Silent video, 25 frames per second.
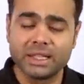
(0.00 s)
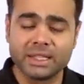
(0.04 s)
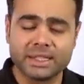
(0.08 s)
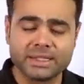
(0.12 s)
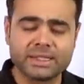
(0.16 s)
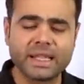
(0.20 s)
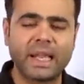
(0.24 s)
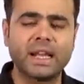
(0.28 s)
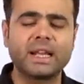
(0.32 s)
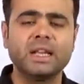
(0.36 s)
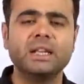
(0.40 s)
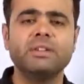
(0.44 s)

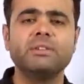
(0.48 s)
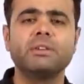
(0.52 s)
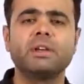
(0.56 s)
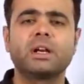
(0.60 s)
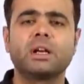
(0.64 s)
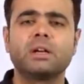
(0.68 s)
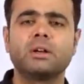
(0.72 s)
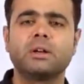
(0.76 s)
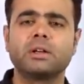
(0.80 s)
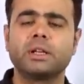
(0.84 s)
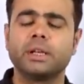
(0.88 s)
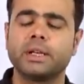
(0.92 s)
exactly we
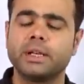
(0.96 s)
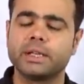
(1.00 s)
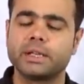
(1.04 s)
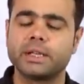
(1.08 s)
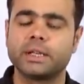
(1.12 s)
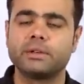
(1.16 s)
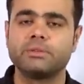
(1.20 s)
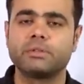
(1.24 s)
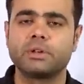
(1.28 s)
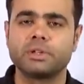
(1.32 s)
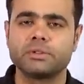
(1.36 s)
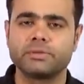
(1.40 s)
are not getting
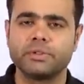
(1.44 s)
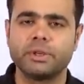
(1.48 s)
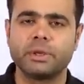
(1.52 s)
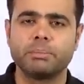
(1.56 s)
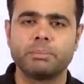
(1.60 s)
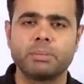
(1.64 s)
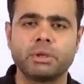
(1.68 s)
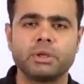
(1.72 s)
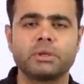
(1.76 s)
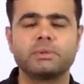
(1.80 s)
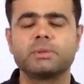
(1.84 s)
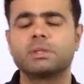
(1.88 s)
ten words
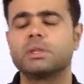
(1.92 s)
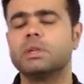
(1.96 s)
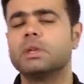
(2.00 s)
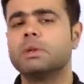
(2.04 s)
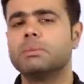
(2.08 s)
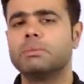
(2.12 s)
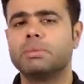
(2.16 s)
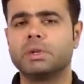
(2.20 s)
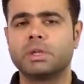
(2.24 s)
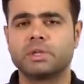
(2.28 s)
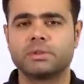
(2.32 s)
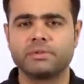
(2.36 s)
we,
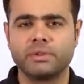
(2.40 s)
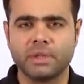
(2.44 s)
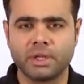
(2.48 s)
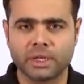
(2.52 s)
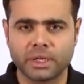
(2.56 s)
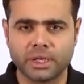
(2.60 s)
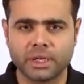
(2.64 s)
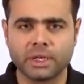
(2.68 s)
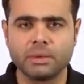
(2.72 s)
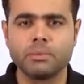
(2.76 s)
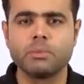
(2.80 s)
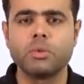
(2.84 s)
because we
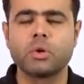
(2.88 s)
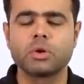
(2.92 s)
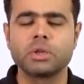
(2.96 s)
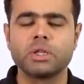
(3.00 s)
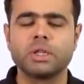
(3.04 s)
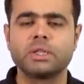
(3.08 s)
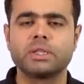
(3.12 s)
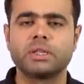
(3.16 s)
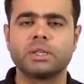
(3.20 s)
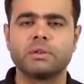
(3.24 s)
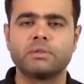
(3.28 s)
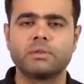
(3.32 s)
are getting more
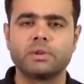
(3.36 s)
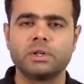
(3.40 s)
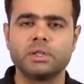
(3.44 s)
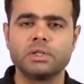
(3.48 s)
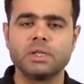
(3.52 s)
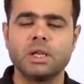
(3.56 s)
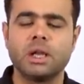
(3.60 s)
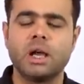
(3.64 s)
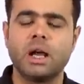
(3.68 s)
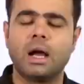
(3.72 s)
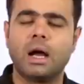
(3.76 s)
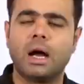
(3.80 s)
than ten
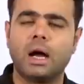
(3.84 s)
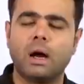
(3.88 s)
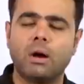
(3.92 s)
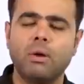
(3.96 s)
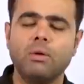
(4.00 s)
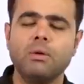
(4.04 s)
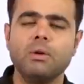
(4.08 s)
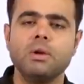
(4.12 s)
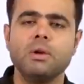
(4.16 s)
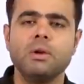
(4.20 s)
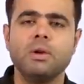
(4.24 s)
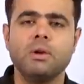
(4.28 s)
words.
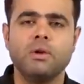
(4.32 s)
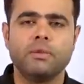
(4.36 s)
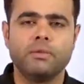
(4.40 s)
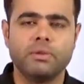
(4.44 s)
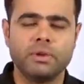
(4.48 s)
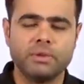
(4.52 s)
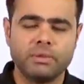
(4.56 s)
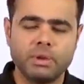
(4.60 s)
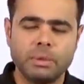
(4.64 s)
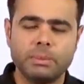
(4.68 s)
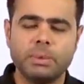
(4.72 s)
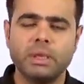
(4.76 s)
How?
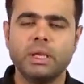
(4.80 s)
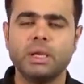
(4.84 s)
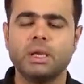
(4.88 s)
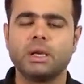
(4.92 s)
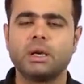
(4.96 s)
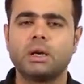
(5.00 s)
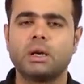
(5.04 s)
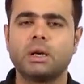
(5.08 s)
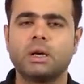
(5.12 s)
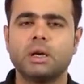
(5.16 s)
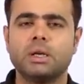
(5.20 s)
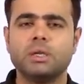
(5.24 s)
We will
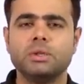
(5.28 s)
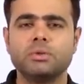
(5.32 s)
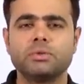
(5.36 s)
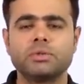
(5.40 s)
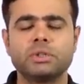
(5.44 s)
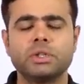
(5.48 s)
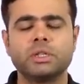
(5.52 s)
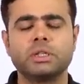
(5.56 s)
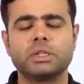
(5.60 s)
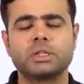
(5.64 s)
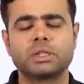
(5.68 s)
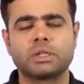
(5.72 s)
be uh,
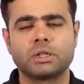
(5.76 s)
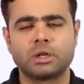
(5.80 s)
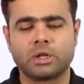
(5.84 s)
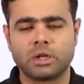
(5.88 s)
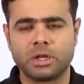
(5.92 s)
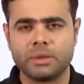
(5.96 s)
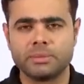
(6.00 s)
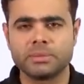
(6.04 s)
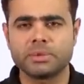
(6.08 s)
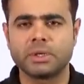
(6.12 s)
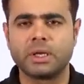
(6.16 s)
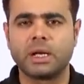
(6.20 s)
using the
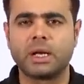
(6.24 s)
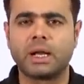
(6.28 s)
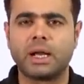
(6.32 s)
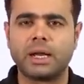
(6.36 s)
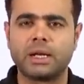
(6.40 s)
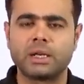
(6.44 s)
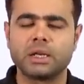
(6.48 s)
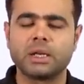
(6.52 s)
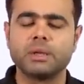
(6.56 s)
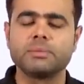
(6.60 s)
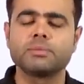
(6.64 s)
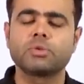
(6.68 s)
synonyms and
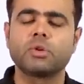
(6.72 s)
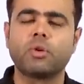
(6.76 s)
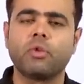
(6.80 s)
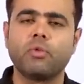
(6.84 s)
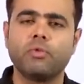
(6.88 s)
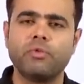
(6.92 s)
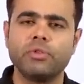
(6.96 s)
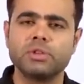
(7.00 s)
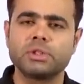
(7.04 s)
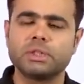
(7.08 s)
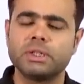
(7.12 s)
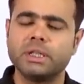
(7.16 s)
antonyms,
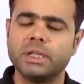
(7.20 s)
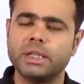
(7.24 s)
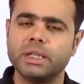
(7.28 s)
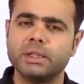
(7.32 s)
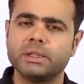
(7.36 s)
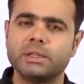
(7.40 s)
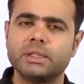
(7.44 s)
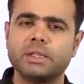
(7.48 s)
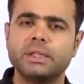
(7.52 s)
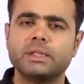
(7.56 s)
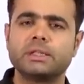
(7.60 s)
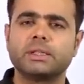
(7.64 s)

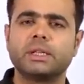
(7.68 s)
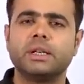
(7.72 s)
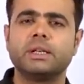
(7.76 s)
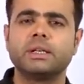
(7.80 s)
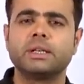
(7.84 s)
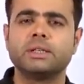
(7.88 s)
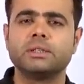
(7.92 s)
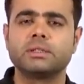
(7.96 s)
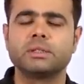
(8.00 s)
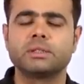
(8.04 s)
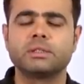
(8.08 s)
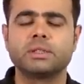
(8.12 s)
obviously these
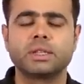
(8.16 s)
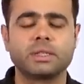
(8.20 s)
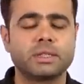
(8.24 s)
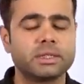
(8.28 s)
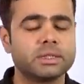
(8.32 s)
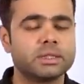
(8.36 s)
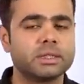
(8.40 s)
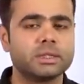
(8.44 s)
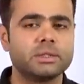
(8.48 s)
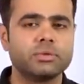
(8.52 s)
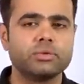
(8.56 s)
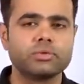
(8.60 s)
sentences, that
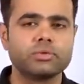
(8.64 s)
is the